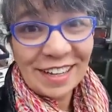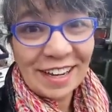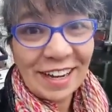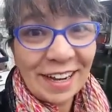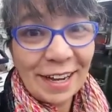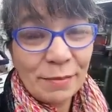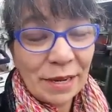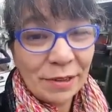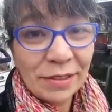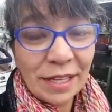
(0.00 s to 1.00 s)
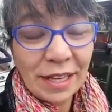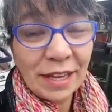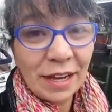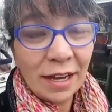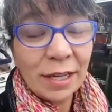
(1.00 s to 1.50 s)
Apparently
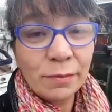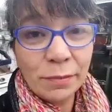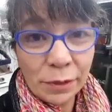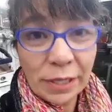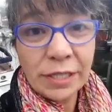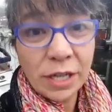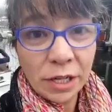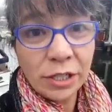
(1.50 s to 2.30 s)
I am pretty darn